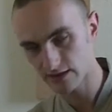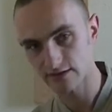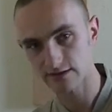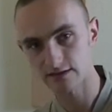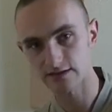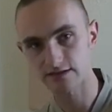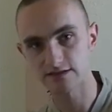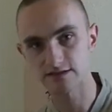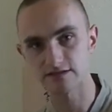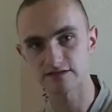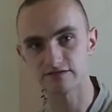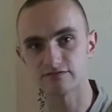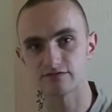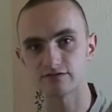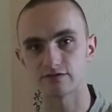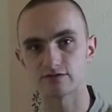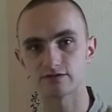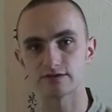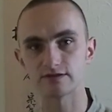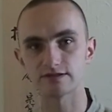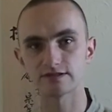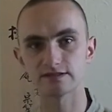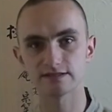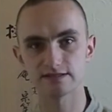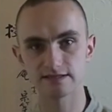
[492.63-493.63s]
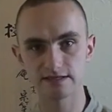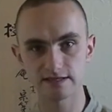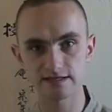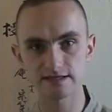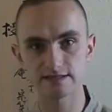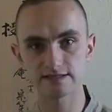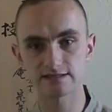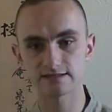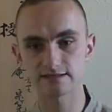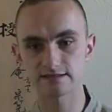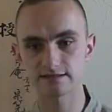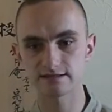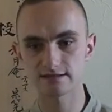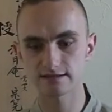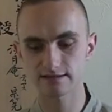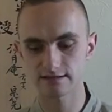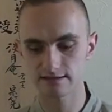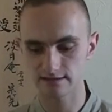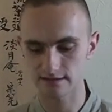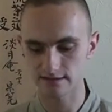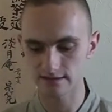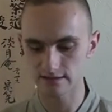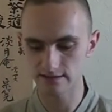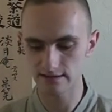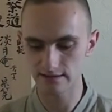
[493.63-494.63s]
This is for the sixth
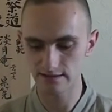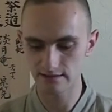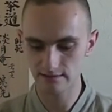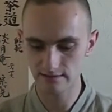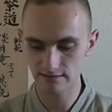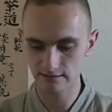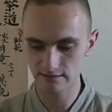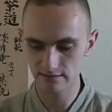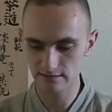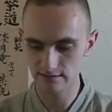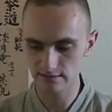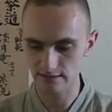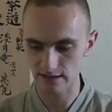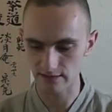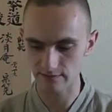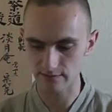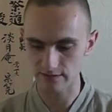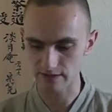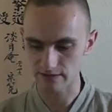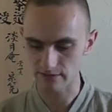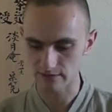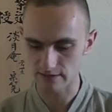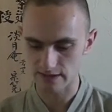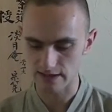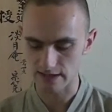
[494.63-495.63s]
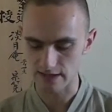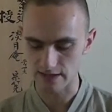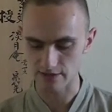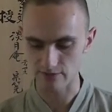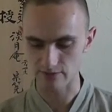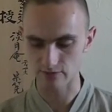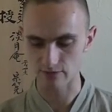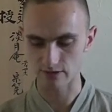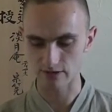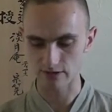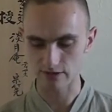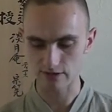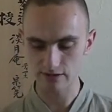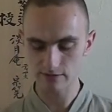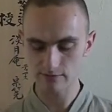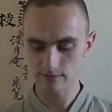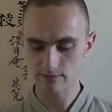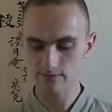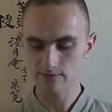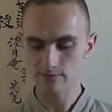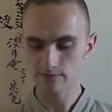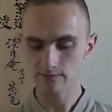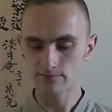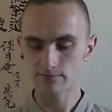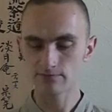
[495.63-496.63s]
time that we add water.
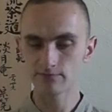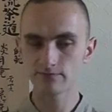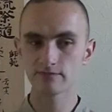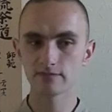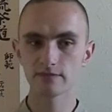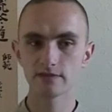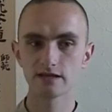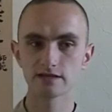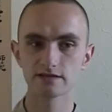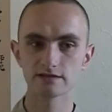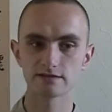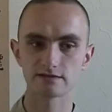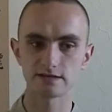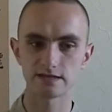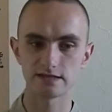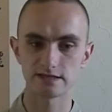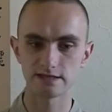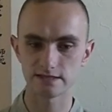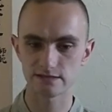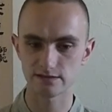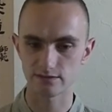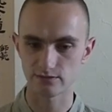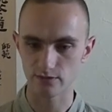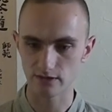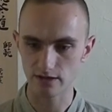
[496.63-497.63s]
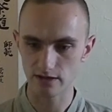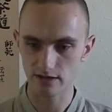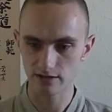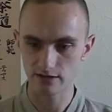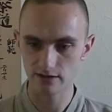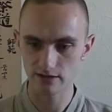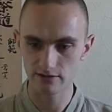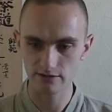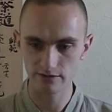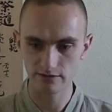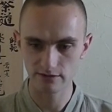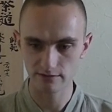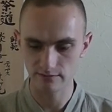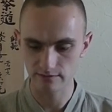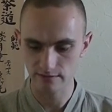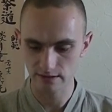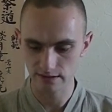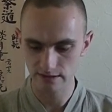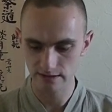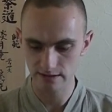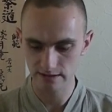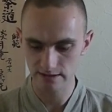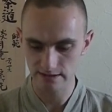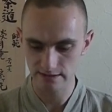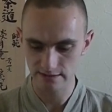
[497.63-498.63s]
So that is 100
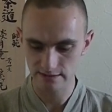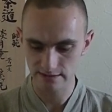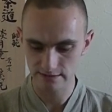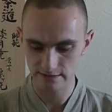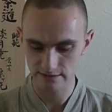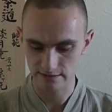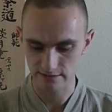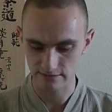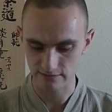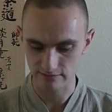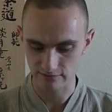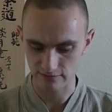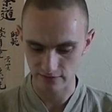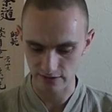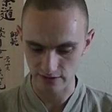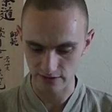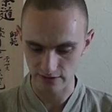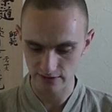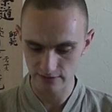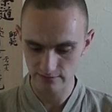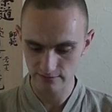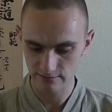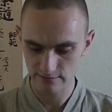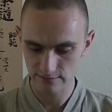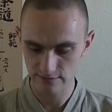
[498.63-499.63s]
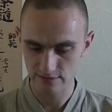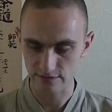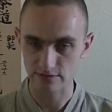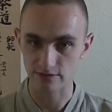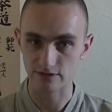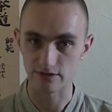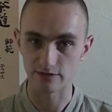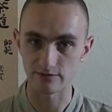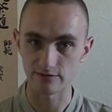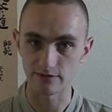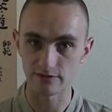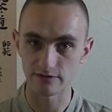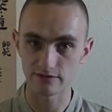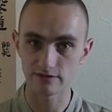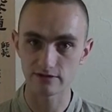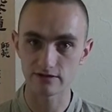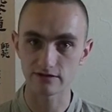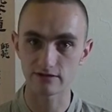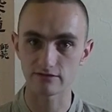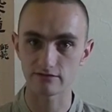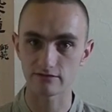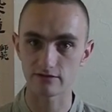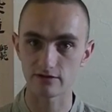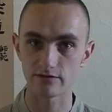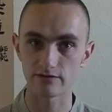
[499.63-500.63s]
milliliters of water, so double
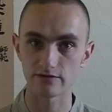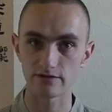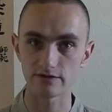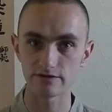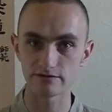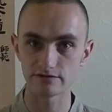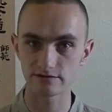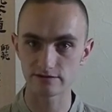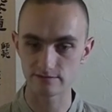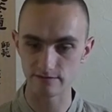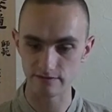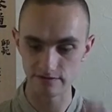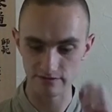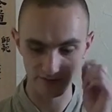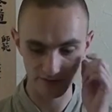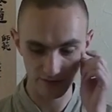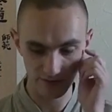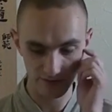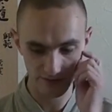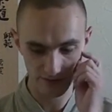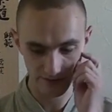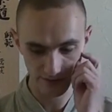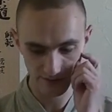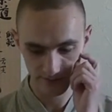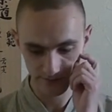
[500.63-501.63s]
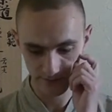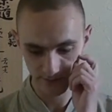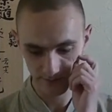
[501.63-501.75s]
of what we used before.